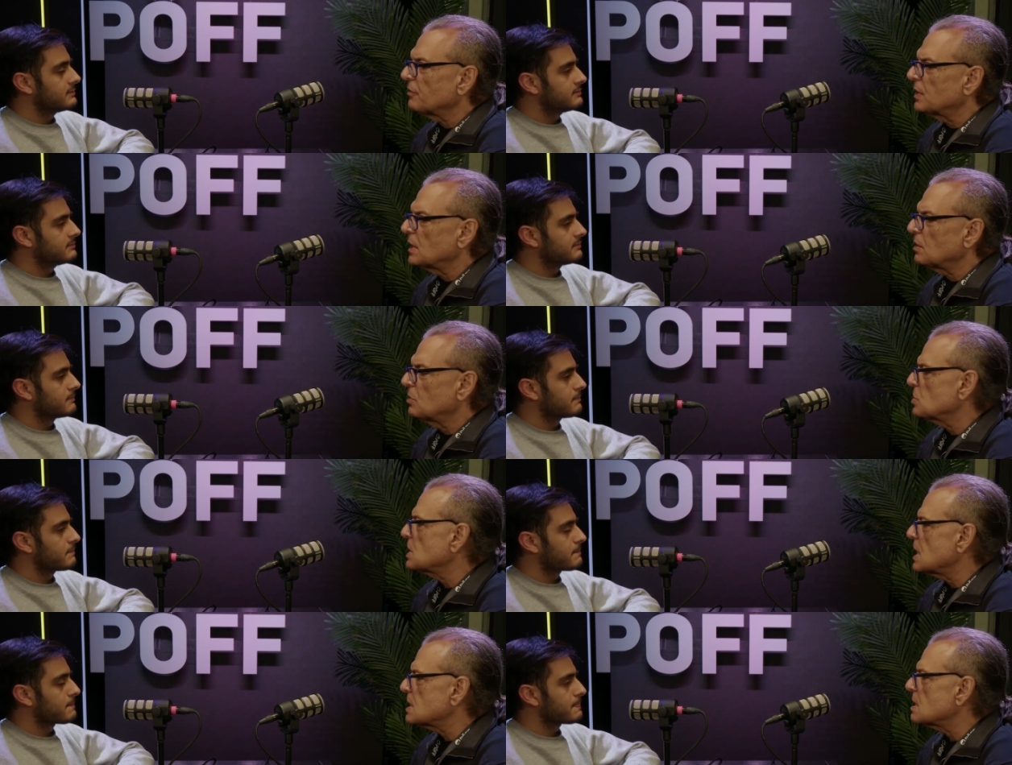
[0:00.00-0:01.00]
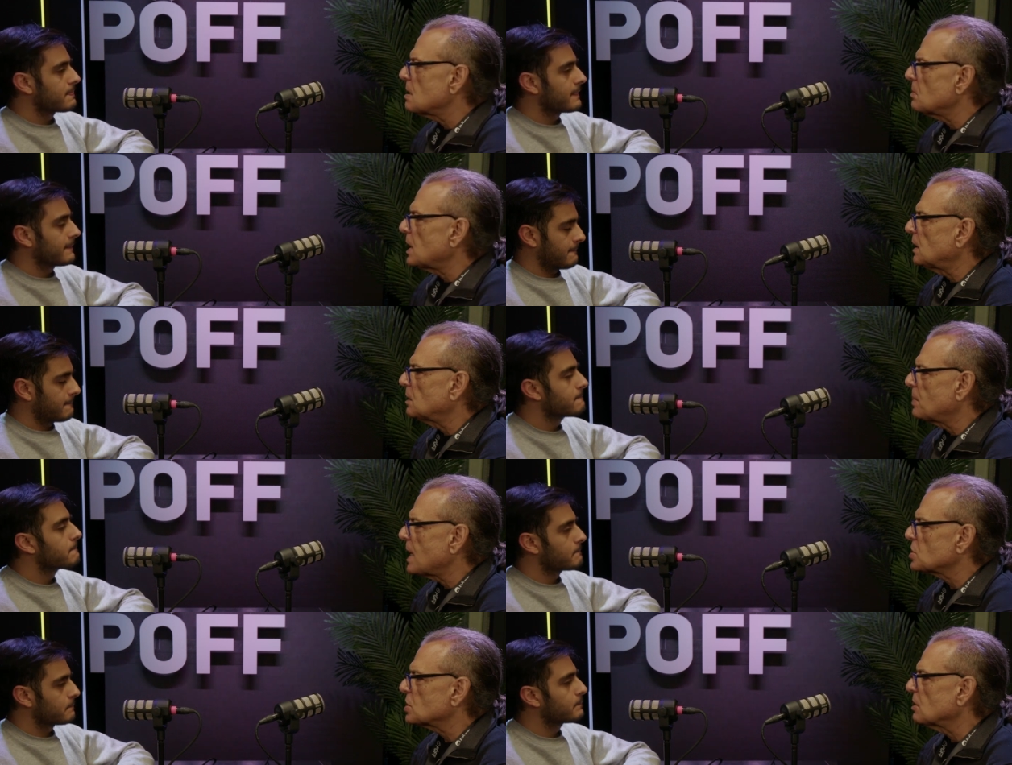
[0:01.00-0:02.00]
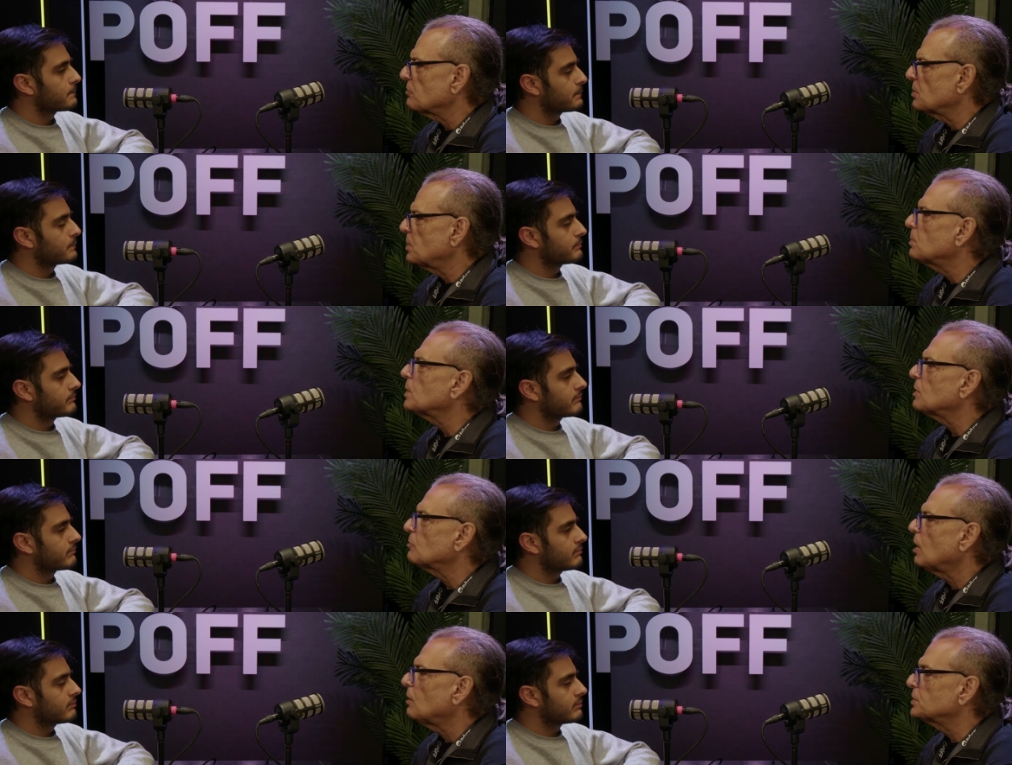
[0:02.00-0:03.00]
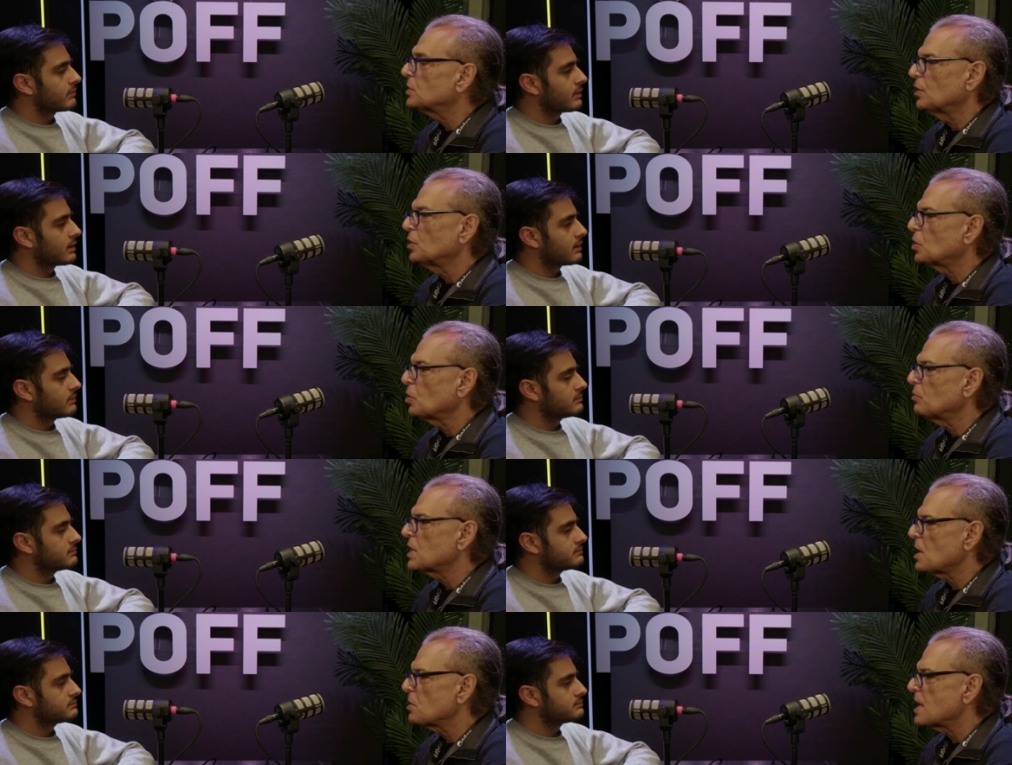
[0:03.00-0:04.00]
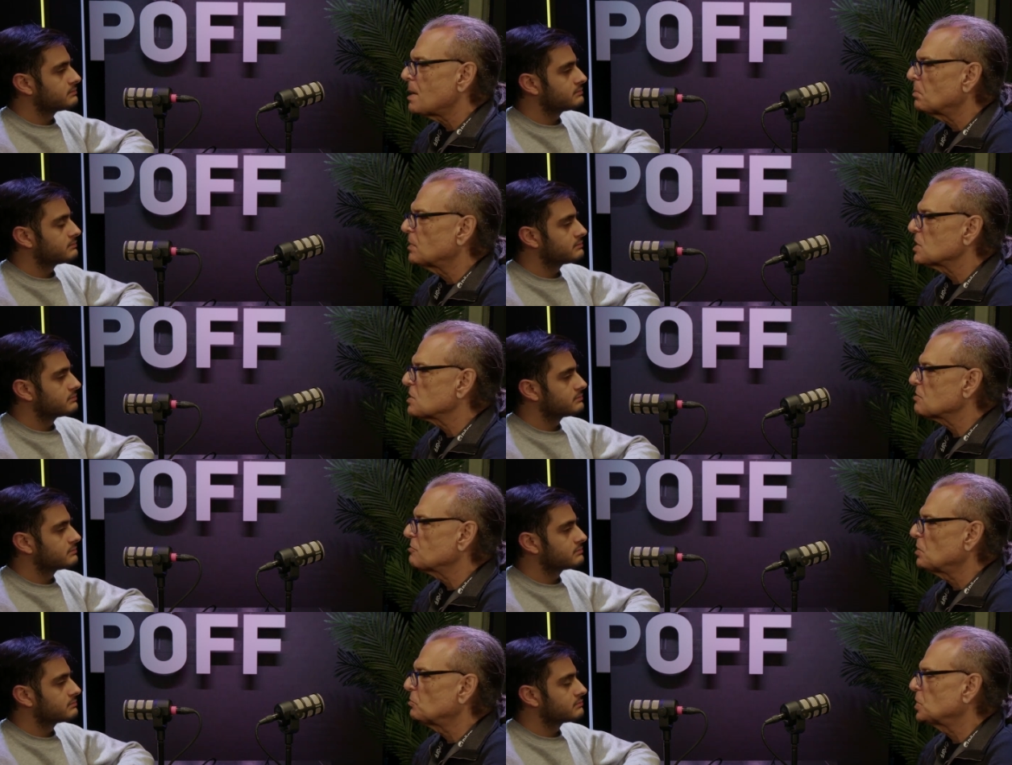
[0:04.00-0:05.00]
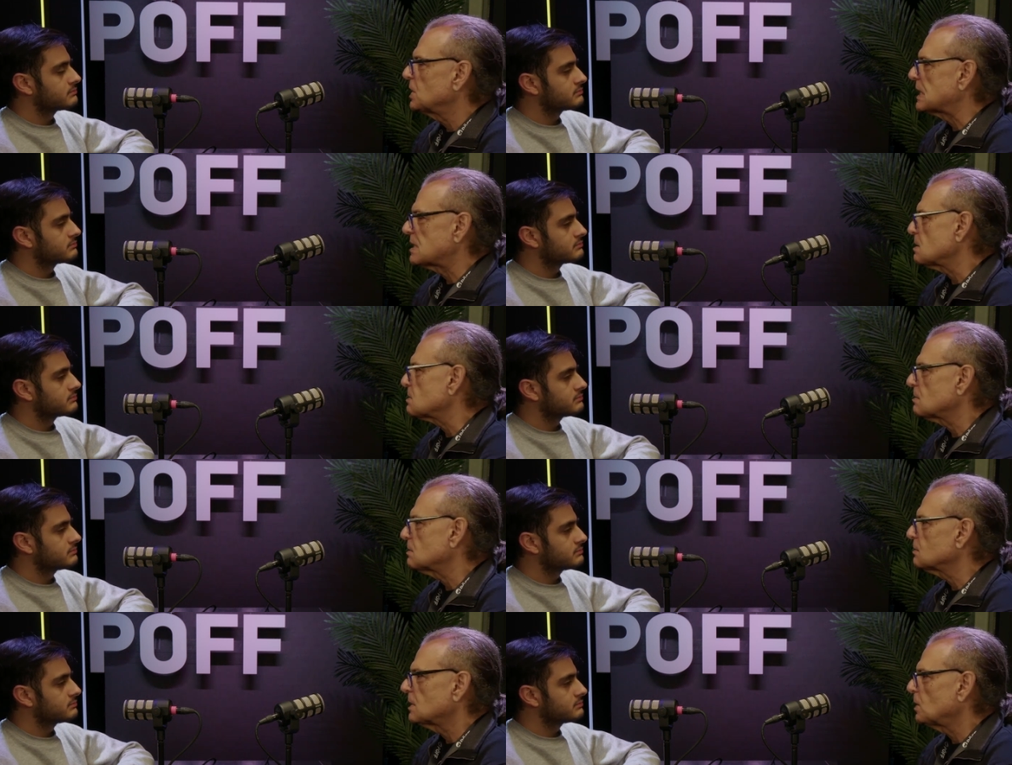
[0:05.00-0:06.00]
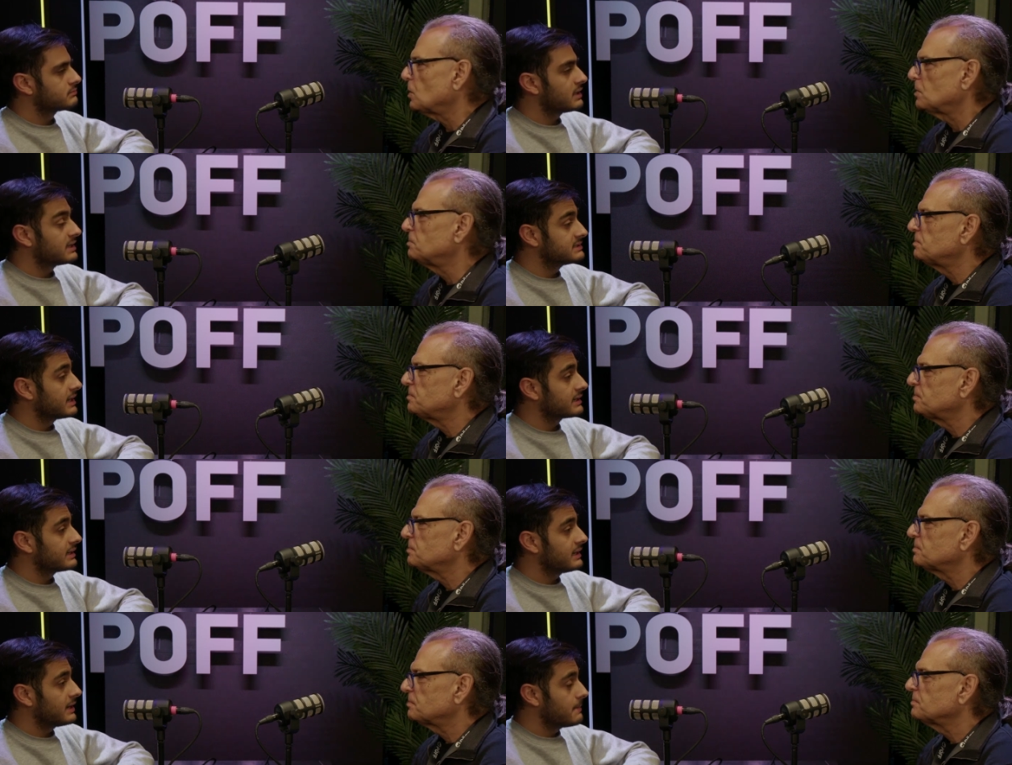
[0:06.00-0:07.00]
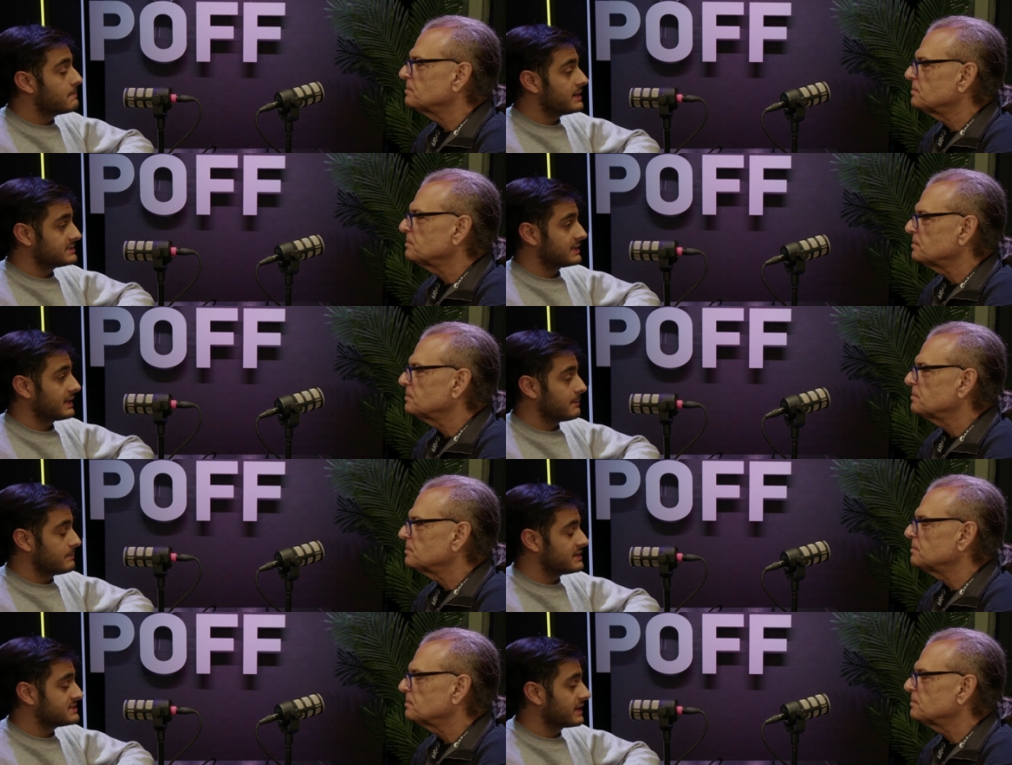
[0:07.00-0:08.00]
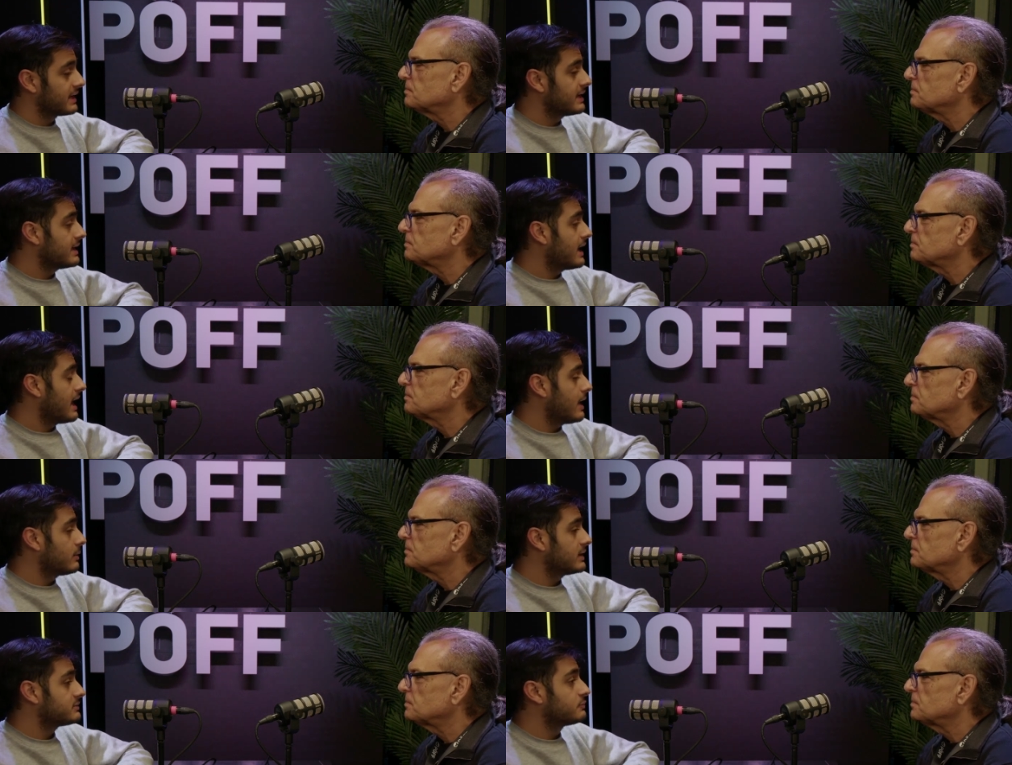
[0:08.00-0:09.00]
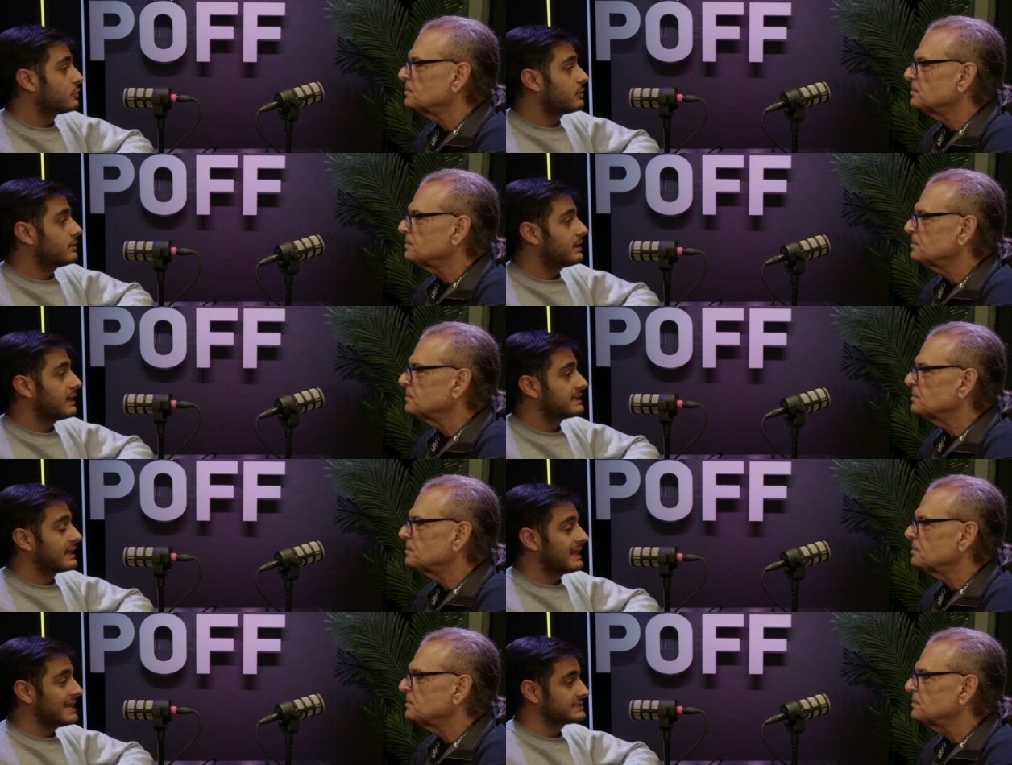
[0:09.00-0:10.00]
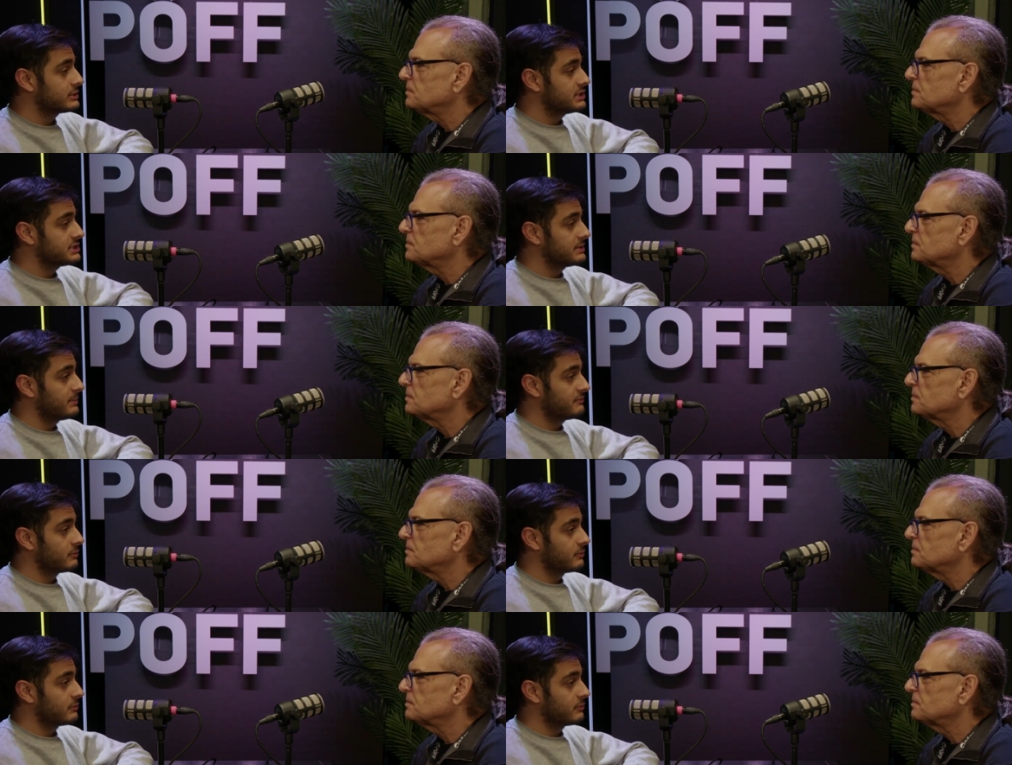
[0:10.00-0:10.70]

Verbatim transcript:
Speaker 1: the enthusiasm and the passion of the people involved. So, you know, without them, this film wouldn't exist
Speaker 2: at all. Exactly. Amazing, amazing. All right, for the last question before